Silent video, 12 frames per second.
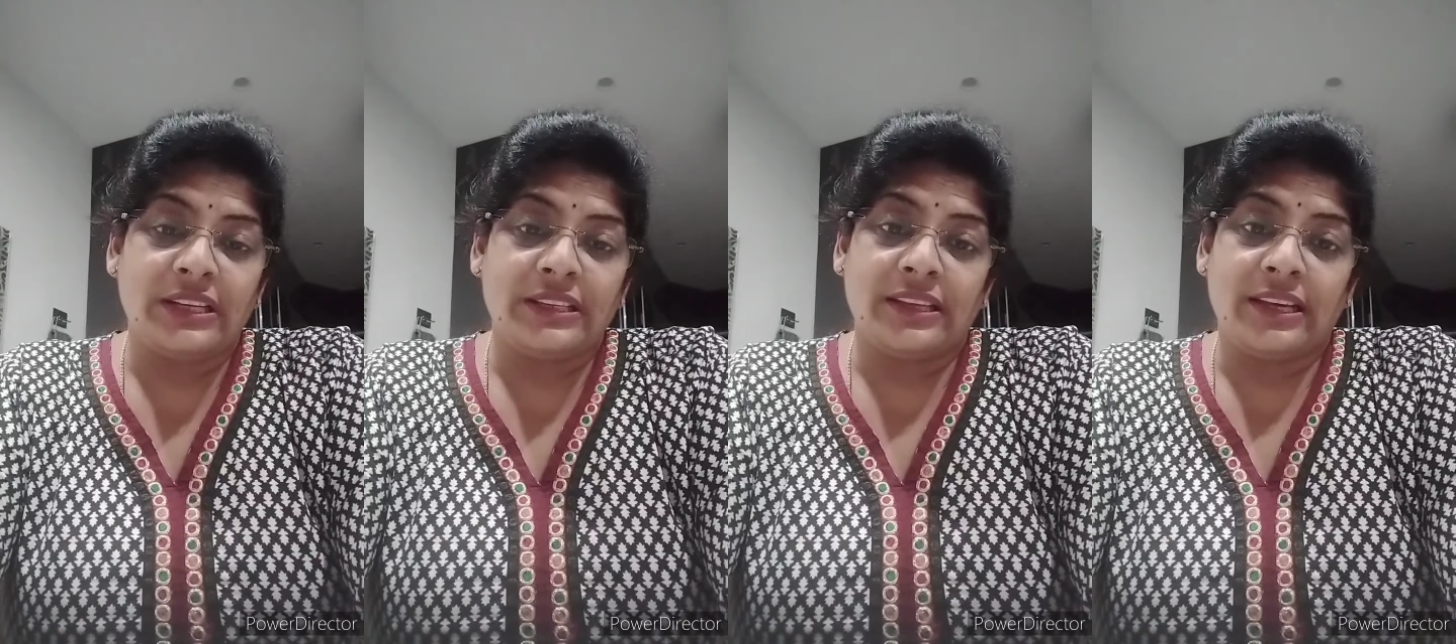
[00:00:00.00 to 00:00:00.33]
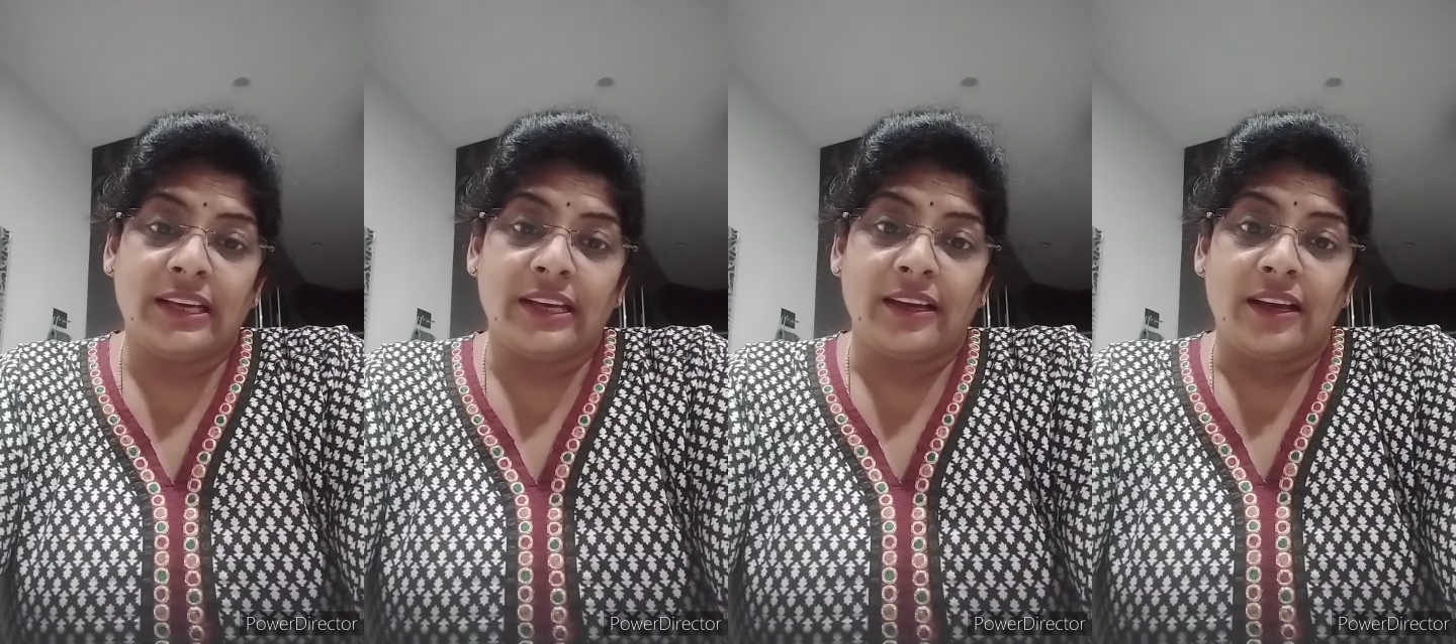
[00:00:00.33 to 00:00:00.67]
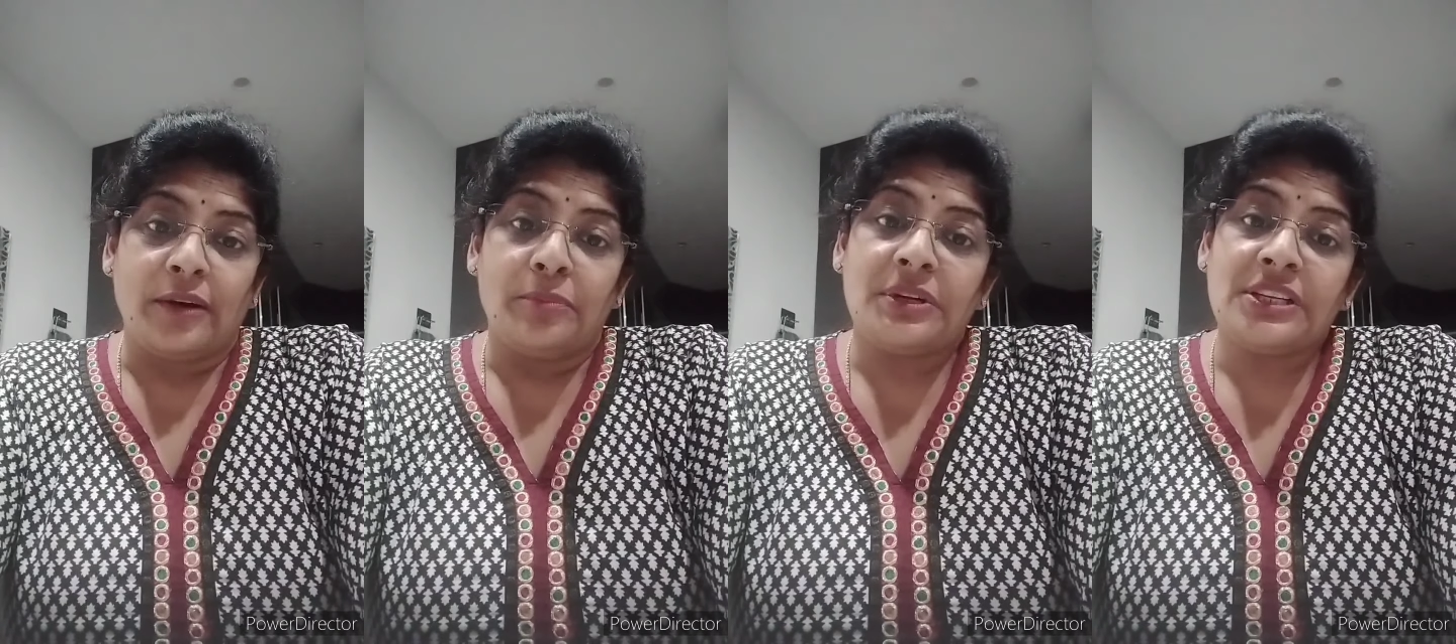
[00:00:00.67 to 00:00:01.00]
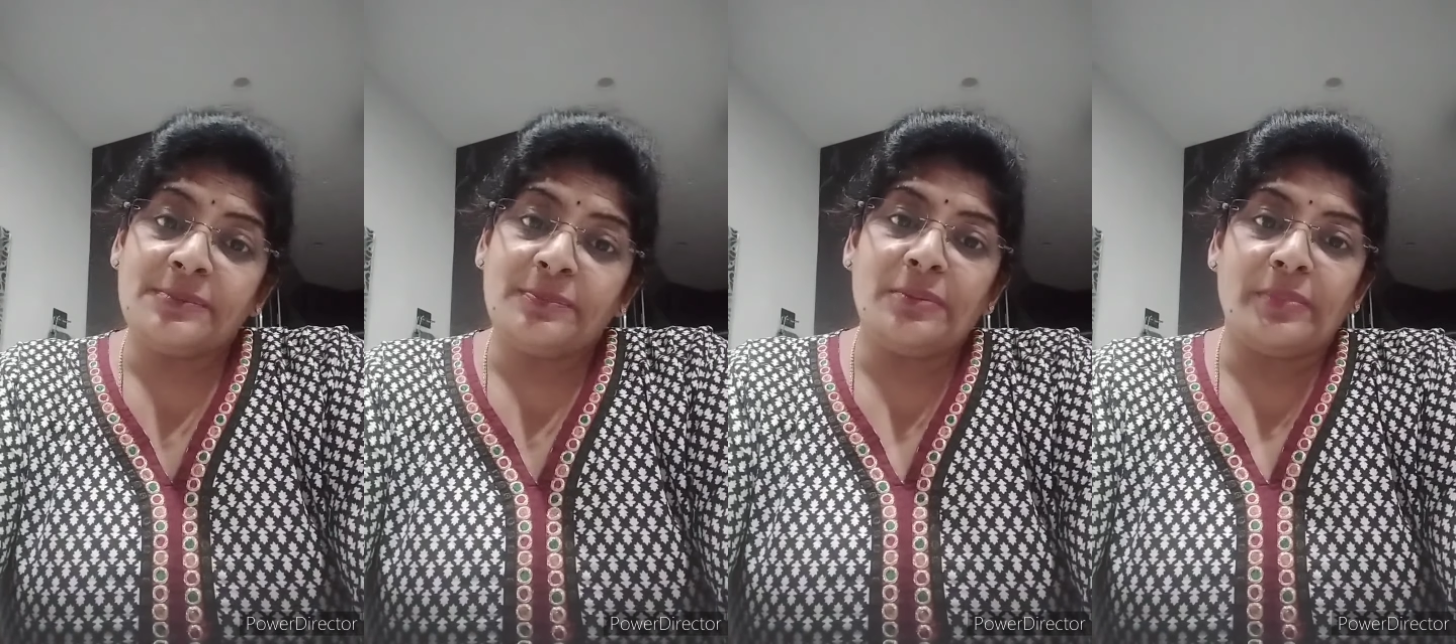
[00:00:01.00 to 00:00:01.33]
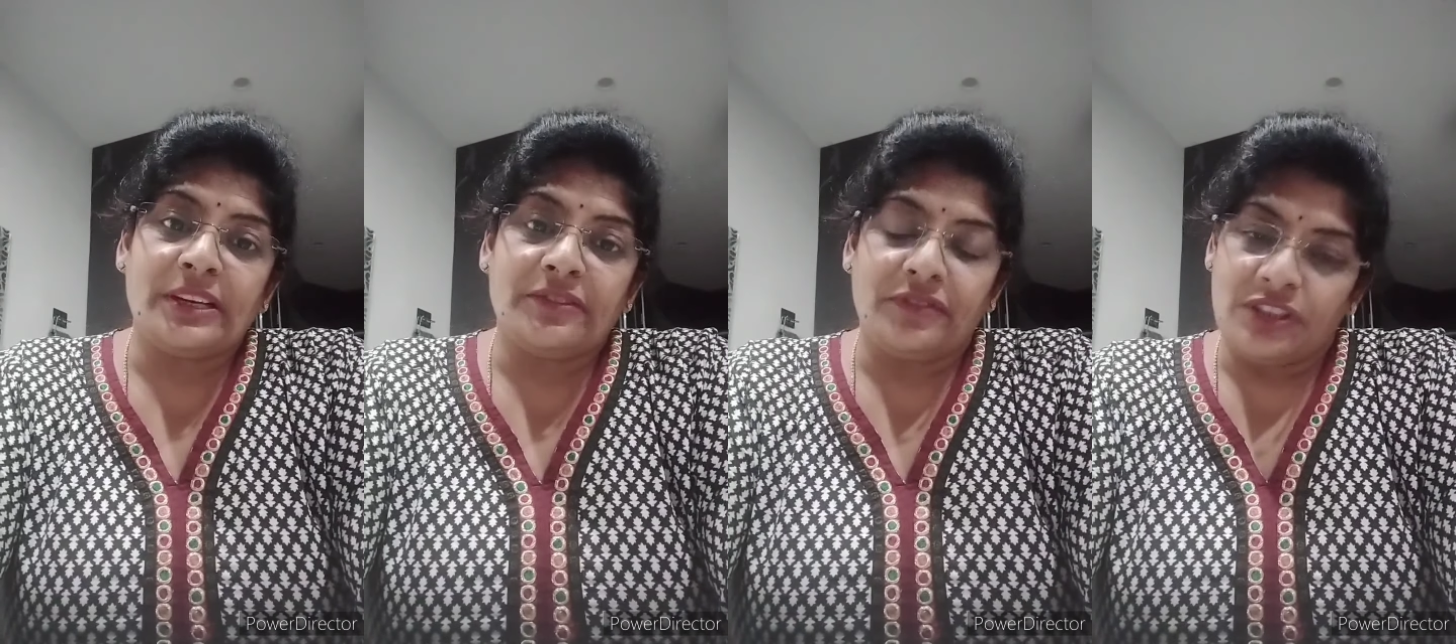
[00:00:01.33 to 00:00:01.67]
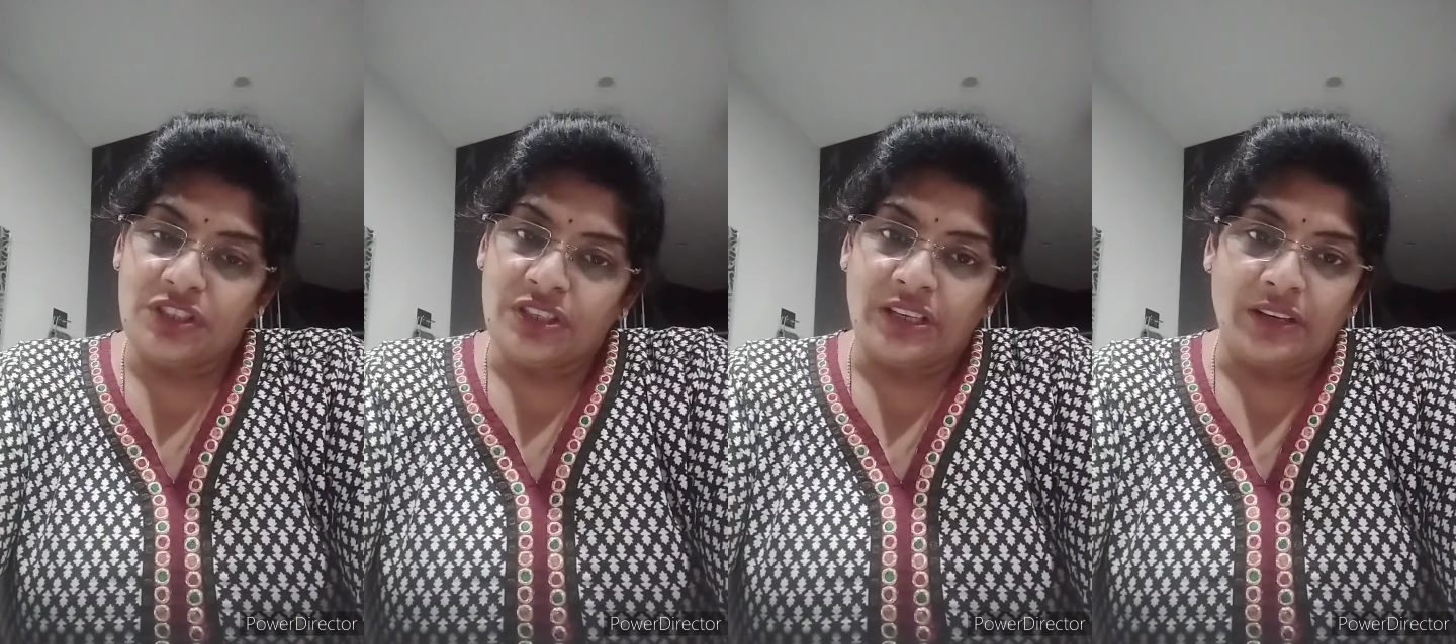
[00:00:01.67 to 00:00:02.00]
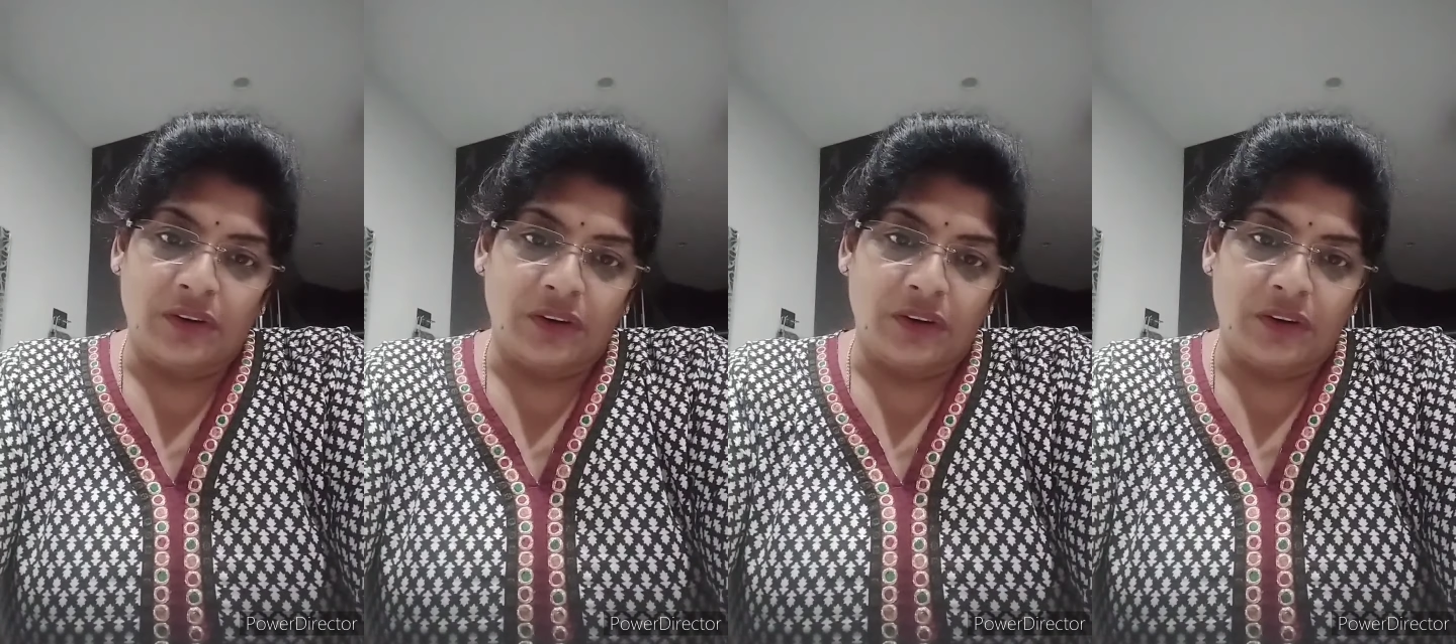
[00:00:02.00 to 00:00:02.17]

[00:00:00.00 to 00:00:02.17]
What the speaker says: the principal beneficiary